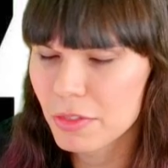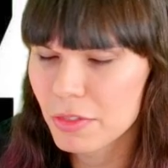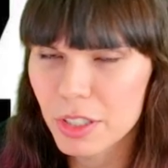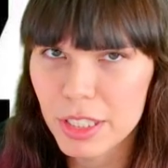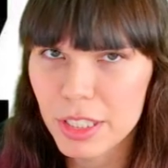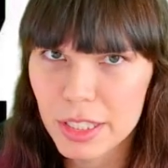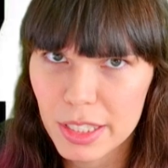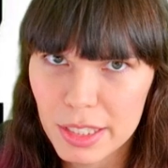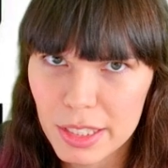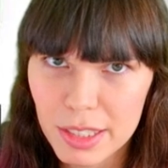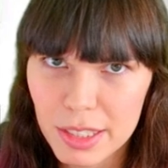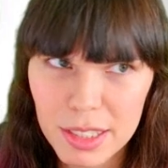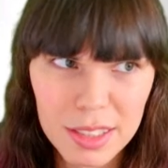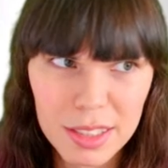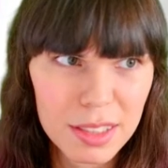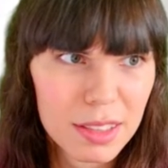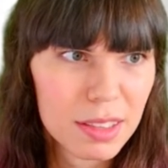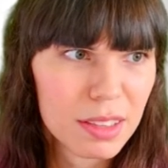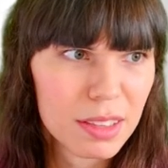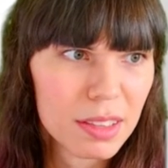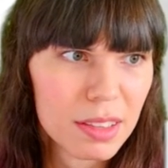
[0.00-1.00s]
instance.
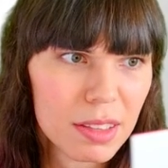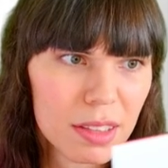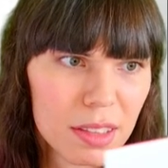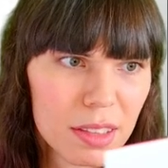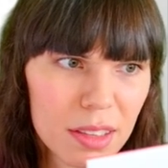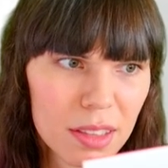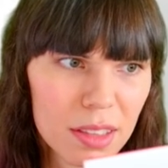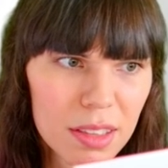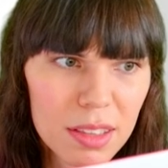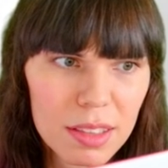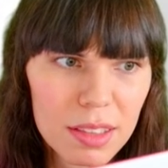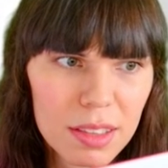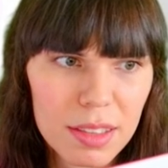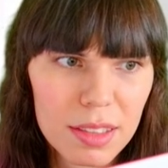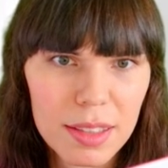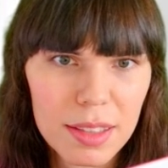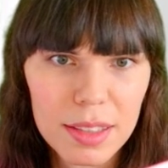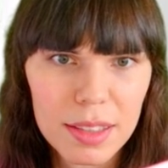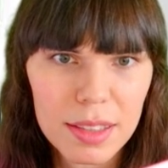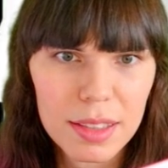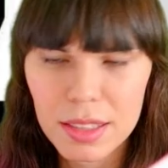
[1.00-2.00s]

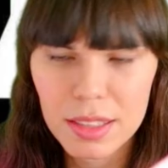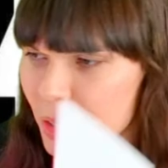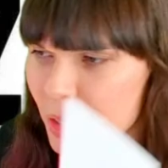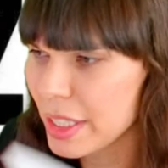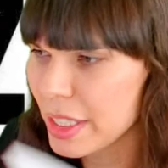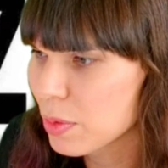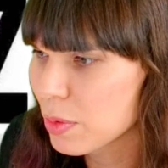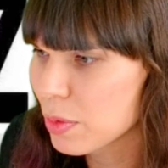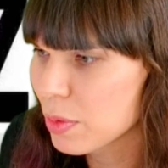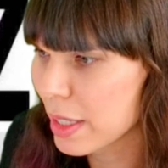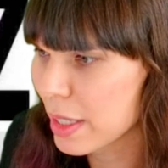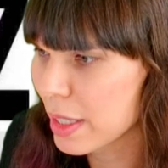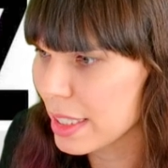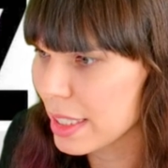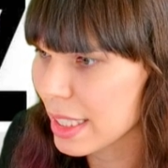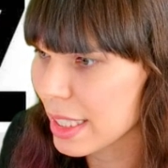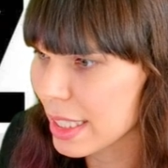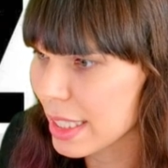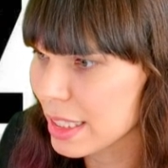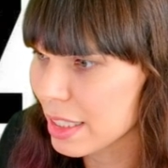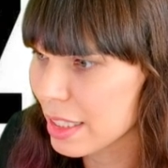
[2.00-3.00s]
So each one of these
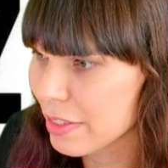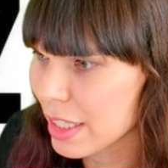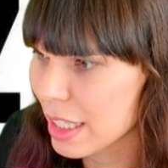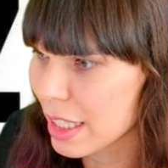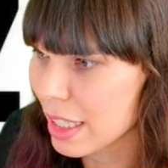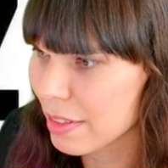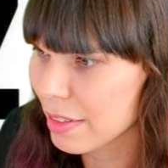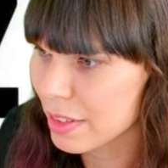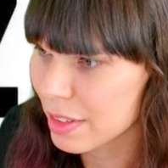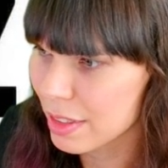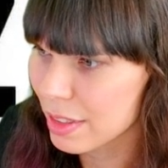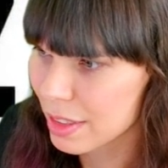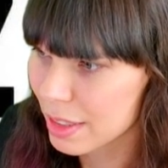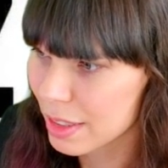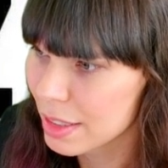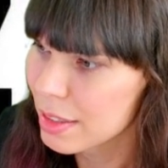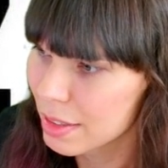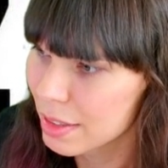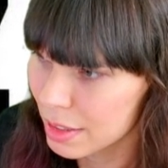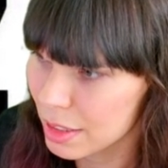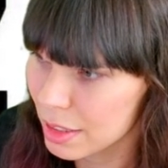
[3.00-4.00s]
has a different cover.
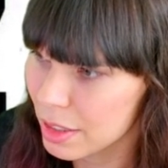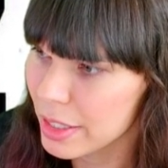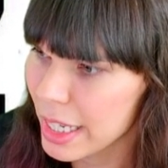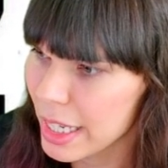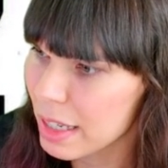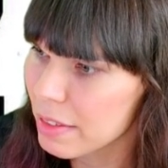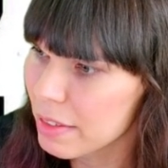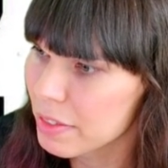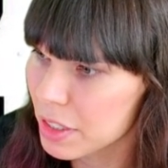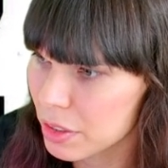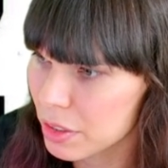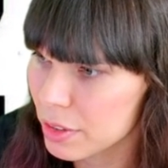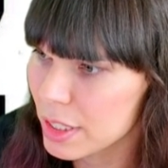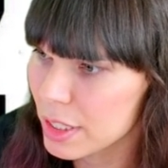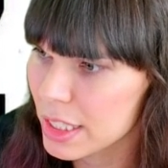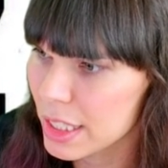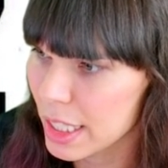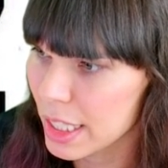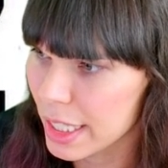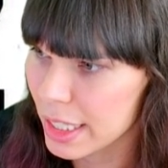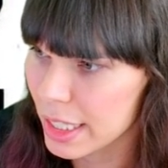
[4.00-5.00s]
So yeah, visual
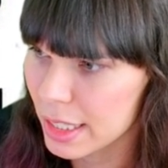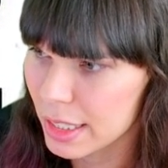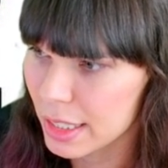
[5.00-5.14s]
design.